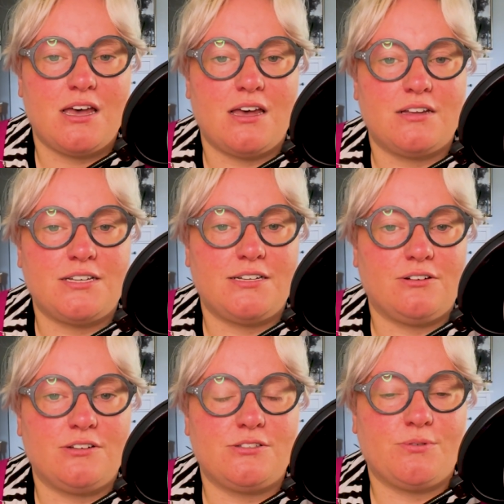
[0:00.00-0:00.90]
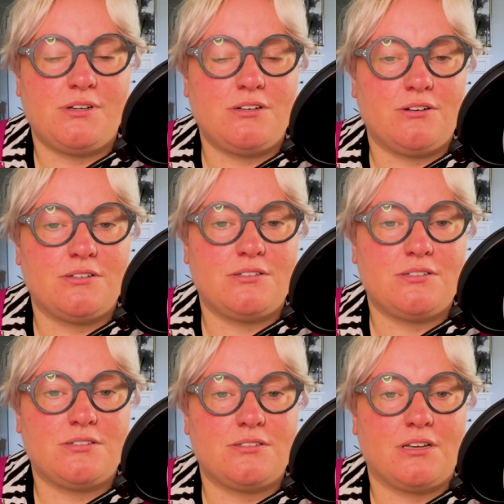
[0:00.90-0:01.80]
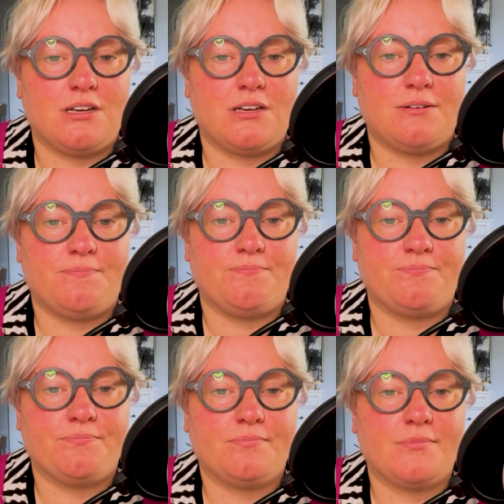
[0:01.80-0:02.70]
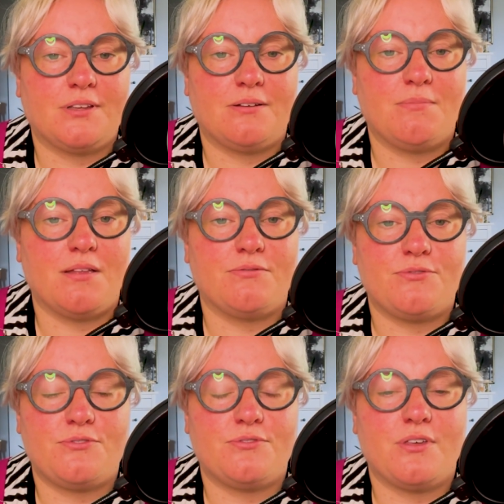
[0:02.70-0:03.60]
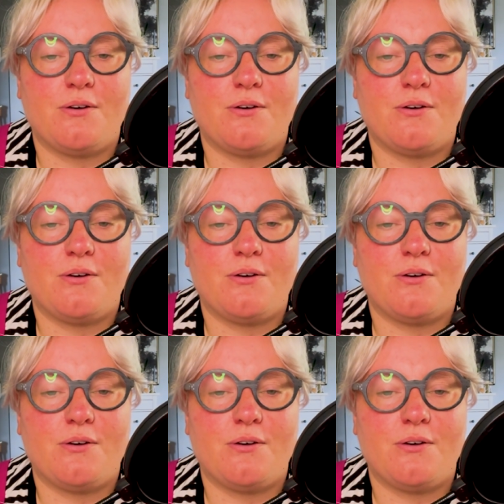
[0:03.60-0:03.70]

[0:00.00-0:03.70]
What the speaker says: $20 a month.